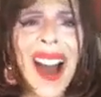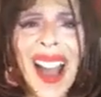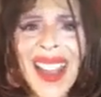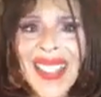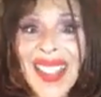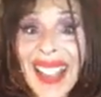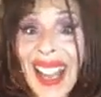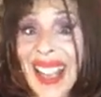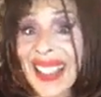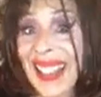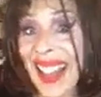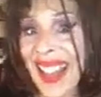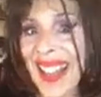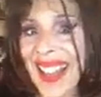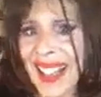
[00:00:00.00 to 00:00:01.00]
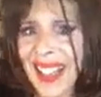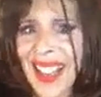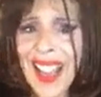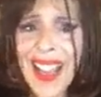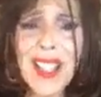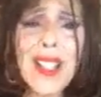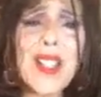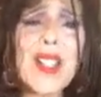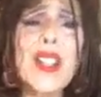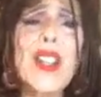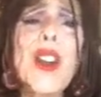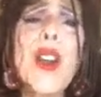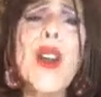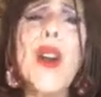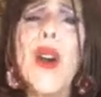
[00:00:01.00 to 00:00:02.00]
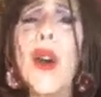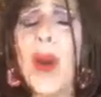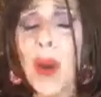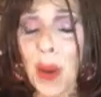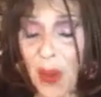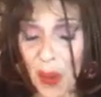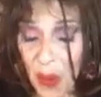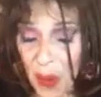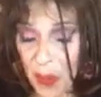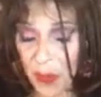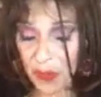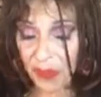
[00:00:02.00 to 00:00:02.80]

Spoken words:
I think I like slow.